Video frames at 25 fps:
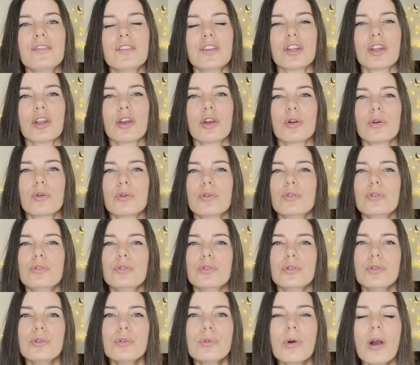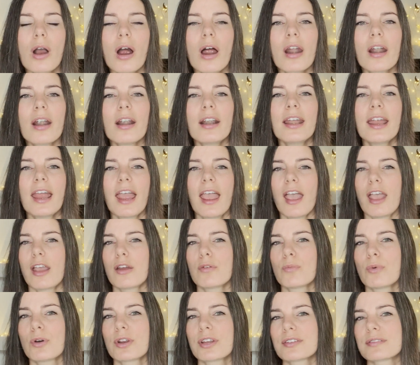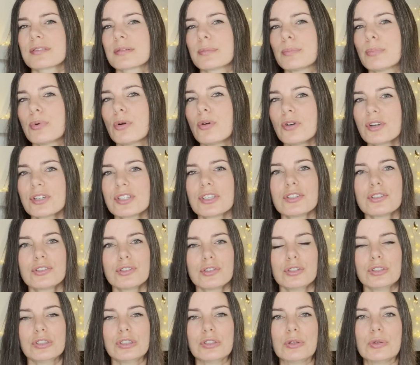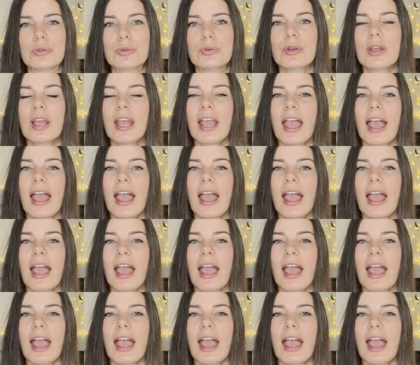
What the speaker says: who you are and what is important to you.